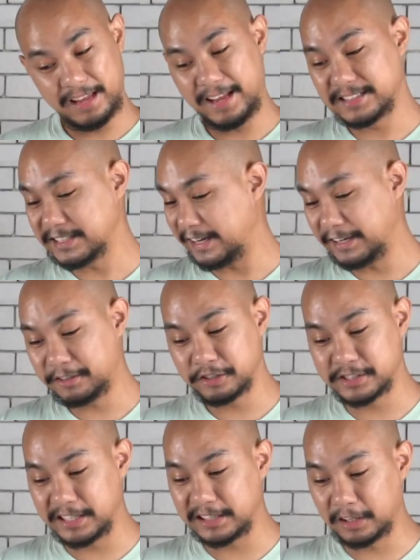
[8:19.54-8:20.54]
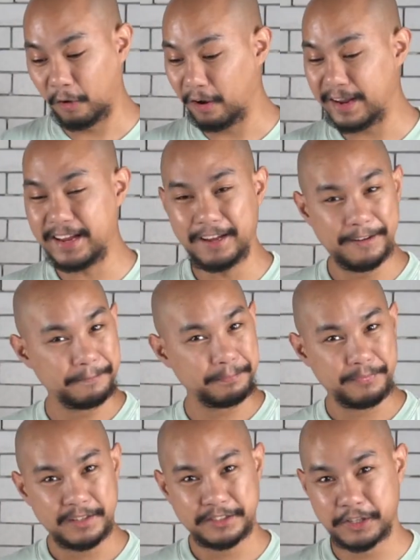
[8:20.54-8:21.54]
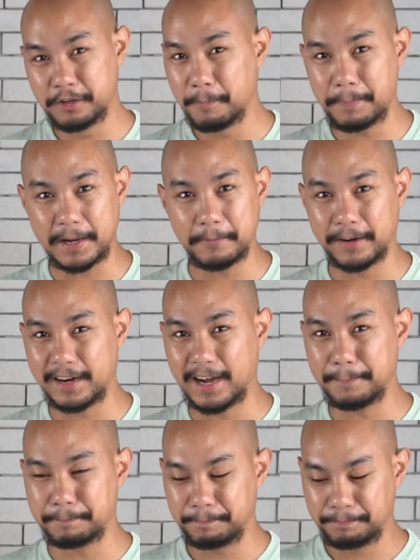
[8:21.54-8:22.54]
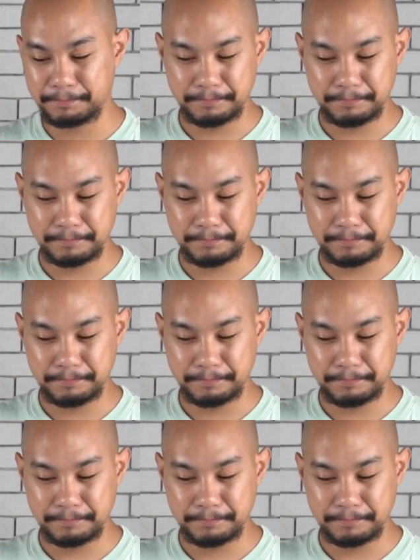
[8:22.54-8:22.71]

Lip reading: It's an interesting toy. Should you pick one up?